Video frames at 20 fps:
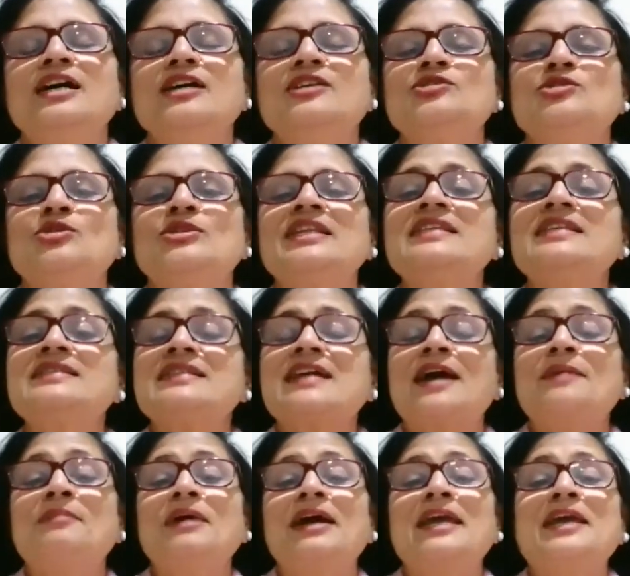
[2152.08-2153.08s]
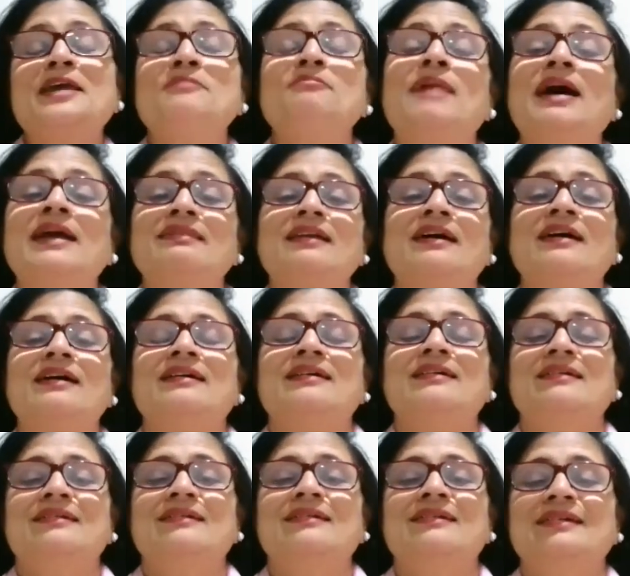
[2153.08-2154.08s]
So this time again,
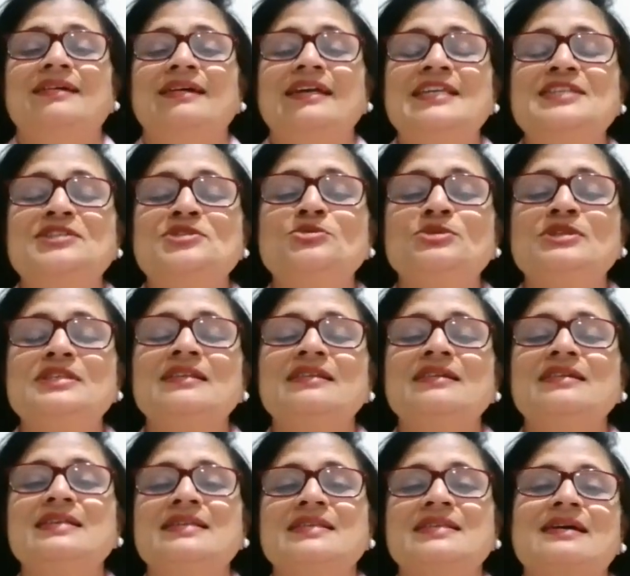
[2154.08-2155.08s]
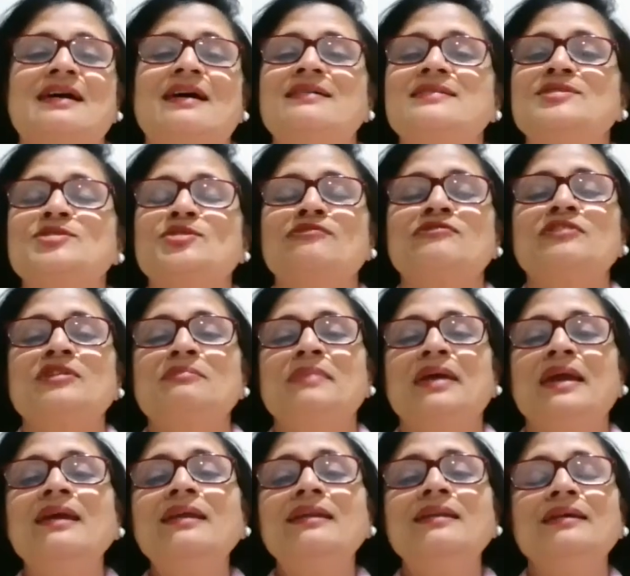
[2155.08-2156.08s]
Mata is using the disguise of the
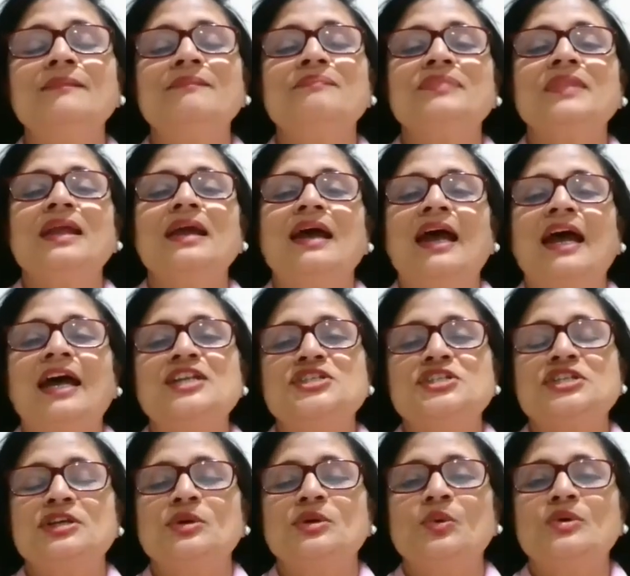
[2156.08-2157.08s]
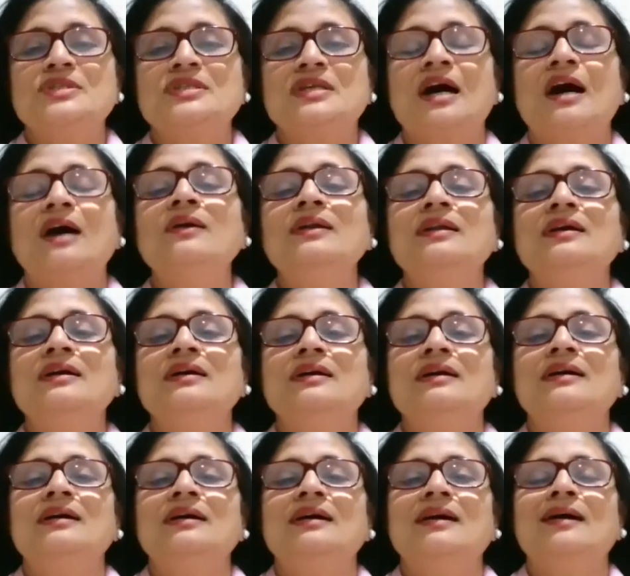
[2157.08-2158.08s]
maid, and she goes out.
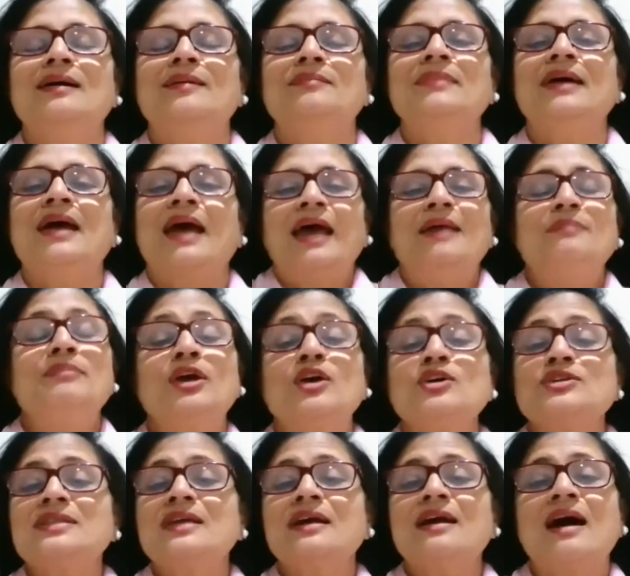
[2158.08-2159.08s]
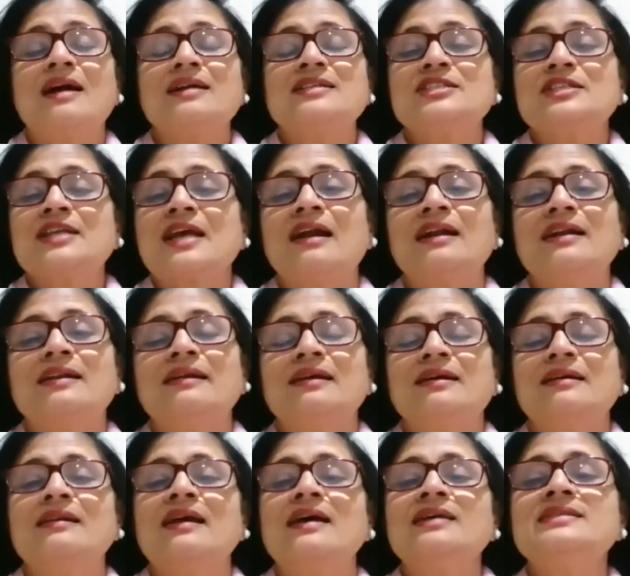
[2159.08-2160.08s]
And because the guards can't
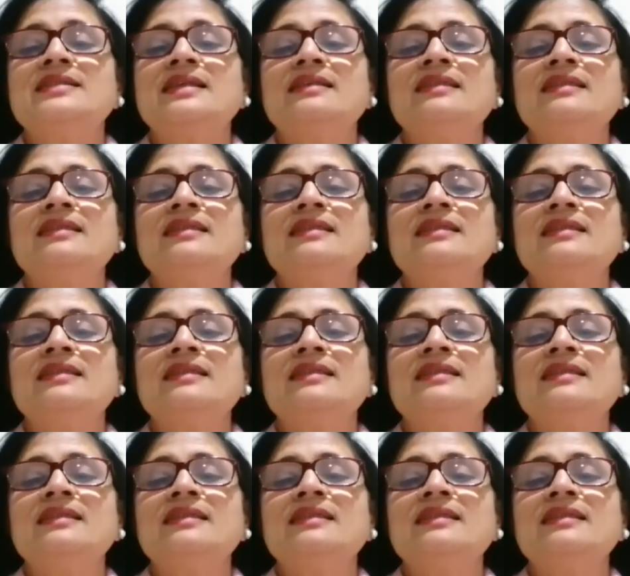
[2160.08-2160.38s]
recognize, they